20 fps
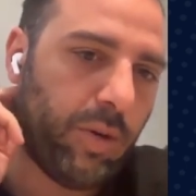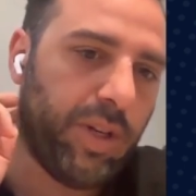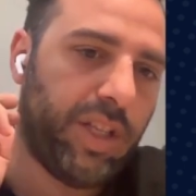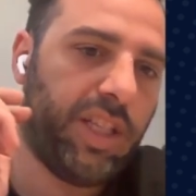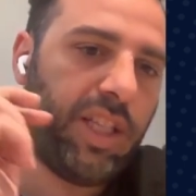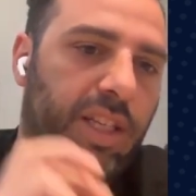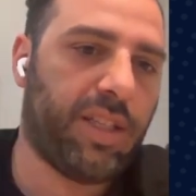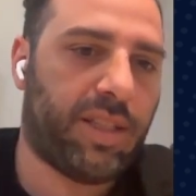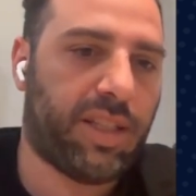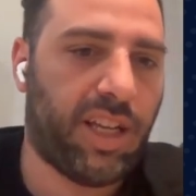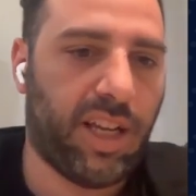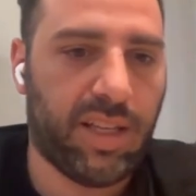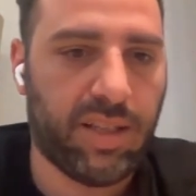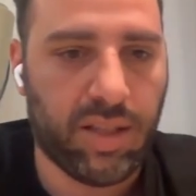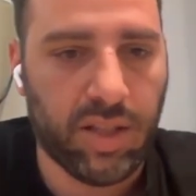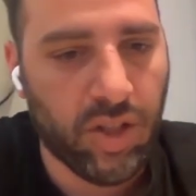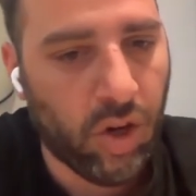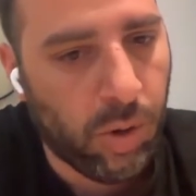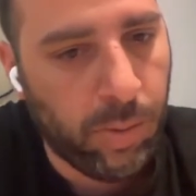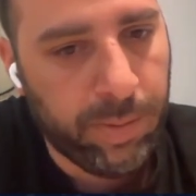So in this
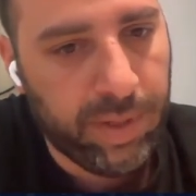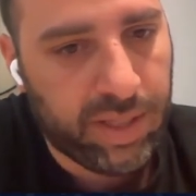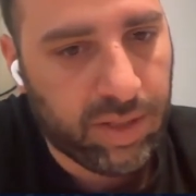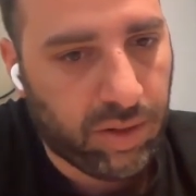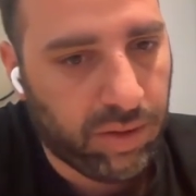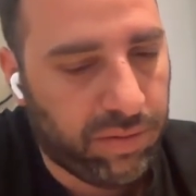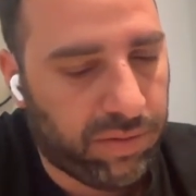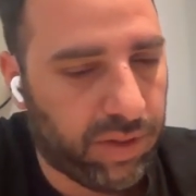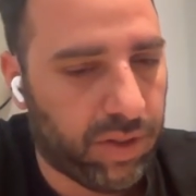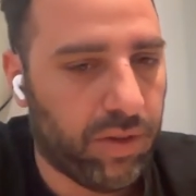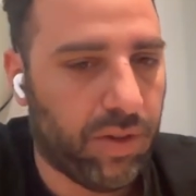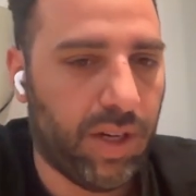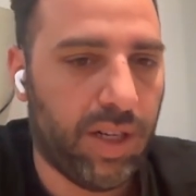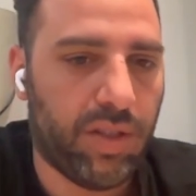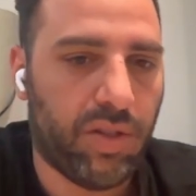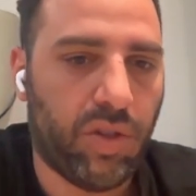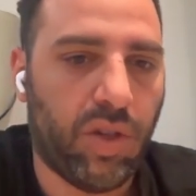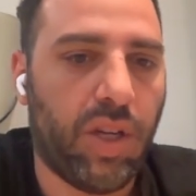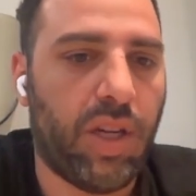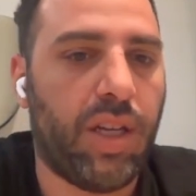case, no
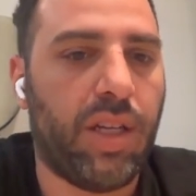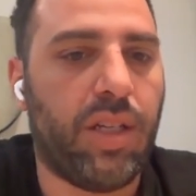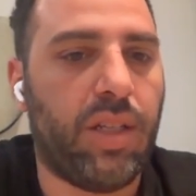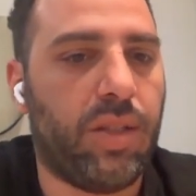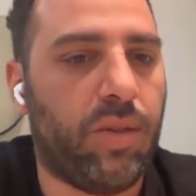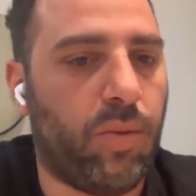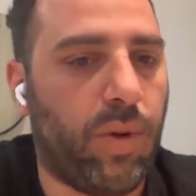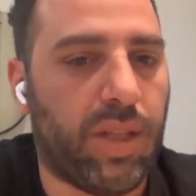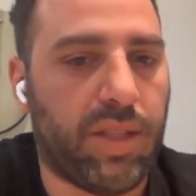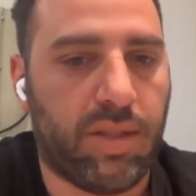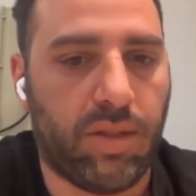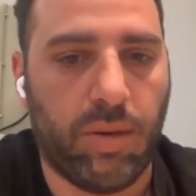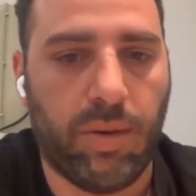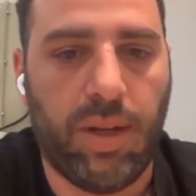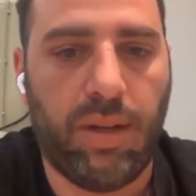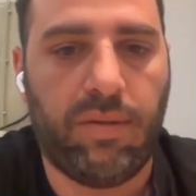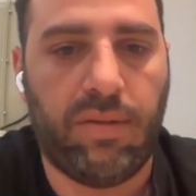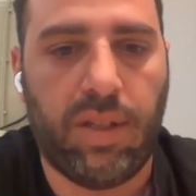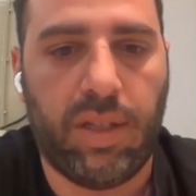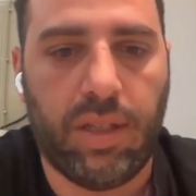misconfiguration
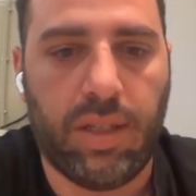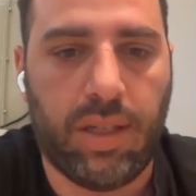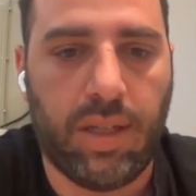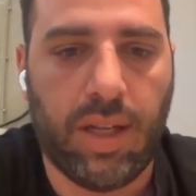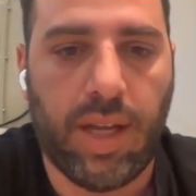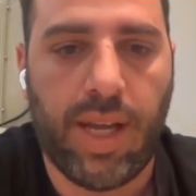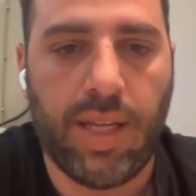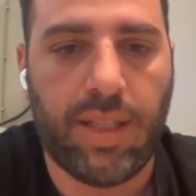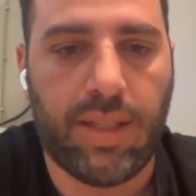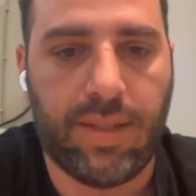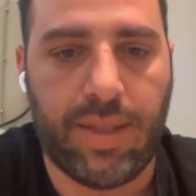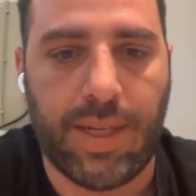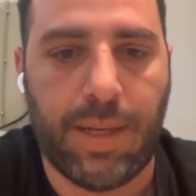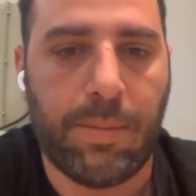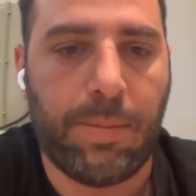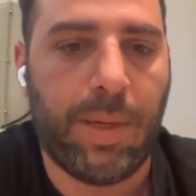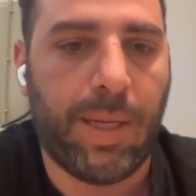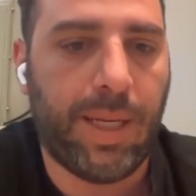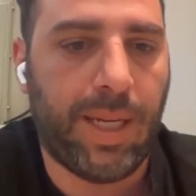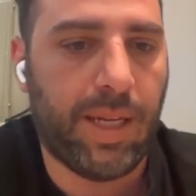whatsoever, right? It's
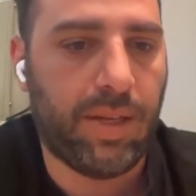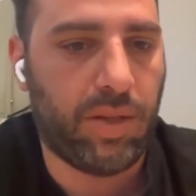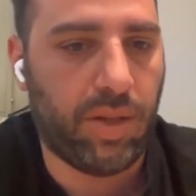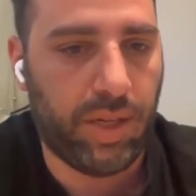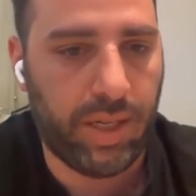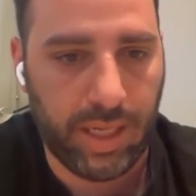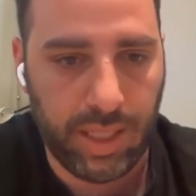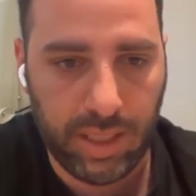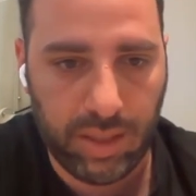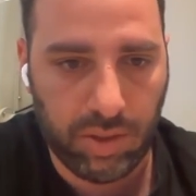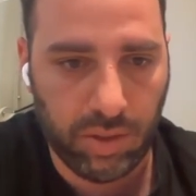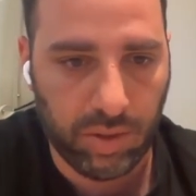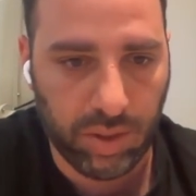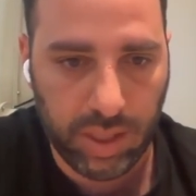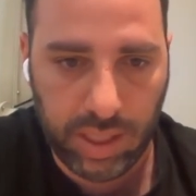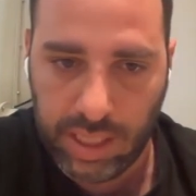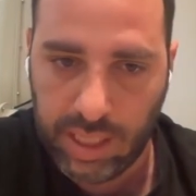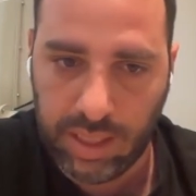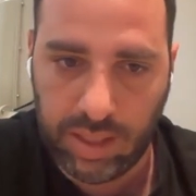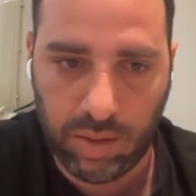an application
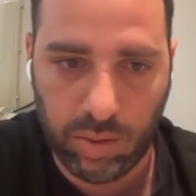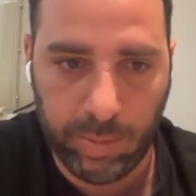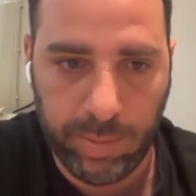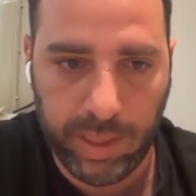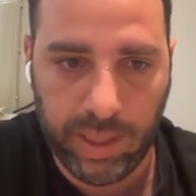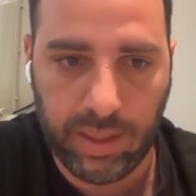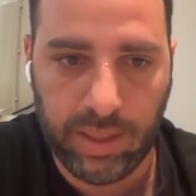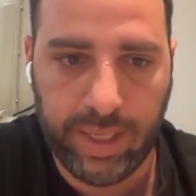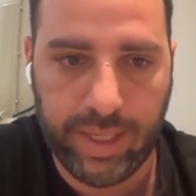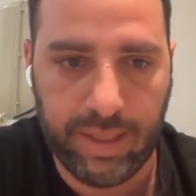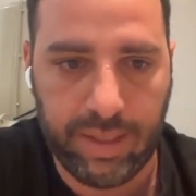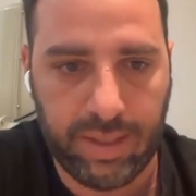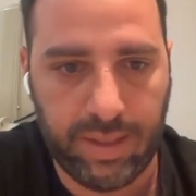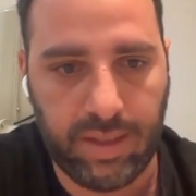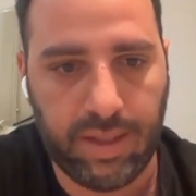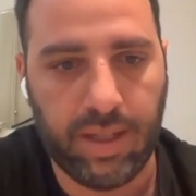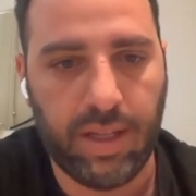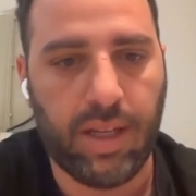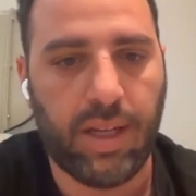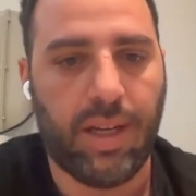issue that needs to be
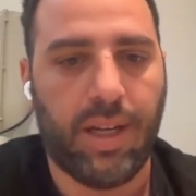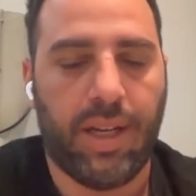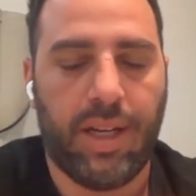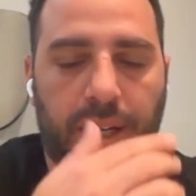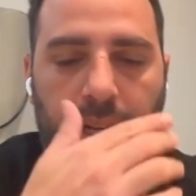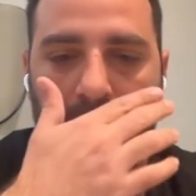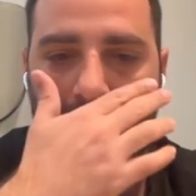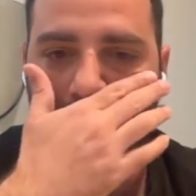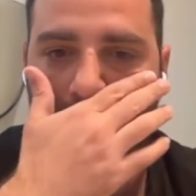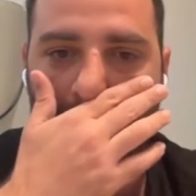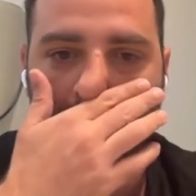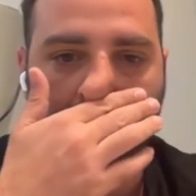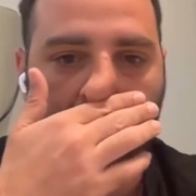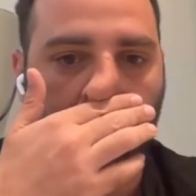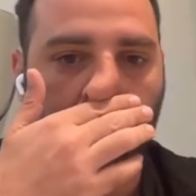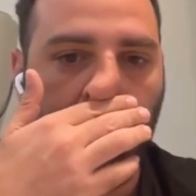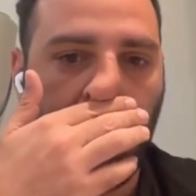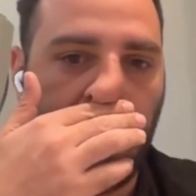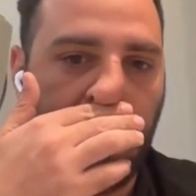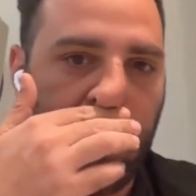addressed and needs
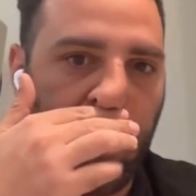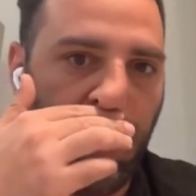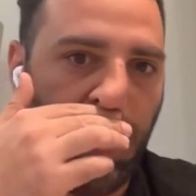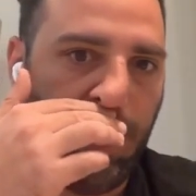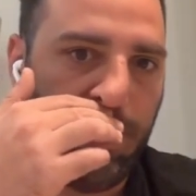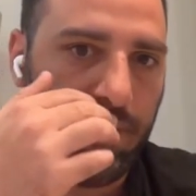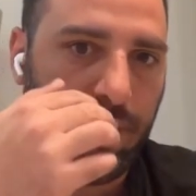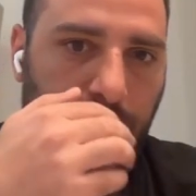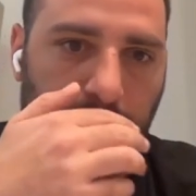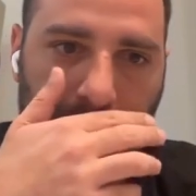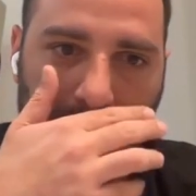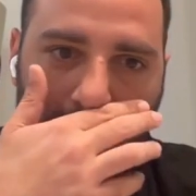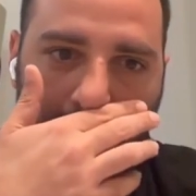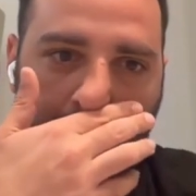to be resolved.